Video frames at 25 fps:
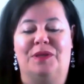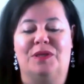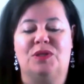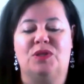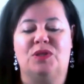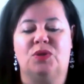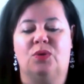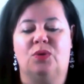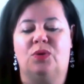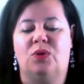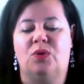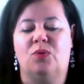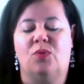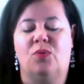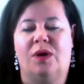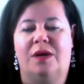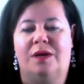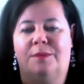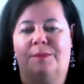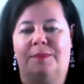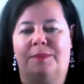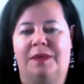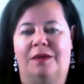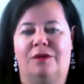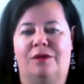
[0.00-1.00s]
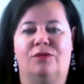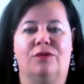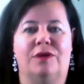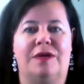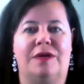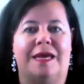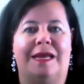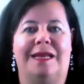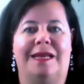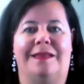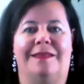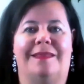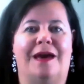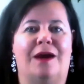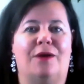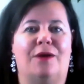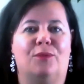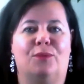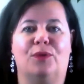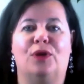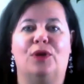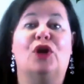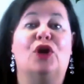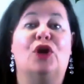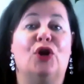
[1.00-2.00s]
So you want to be creating that
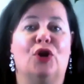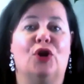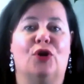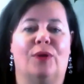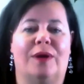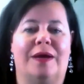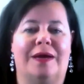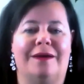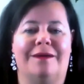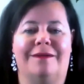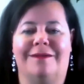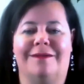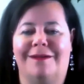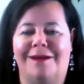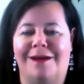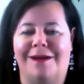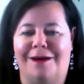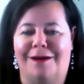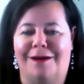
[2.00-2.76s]
reoccurring